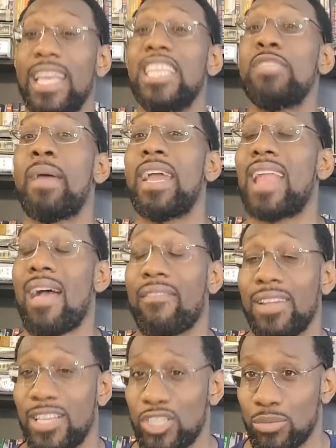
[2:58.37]
Is
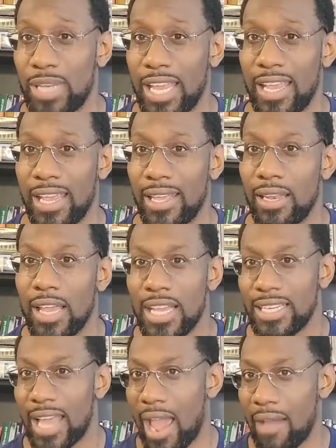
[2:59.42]
Pan-Africanism Dead?
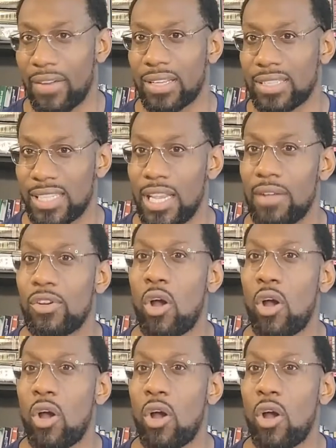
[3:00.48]
The Efficacy of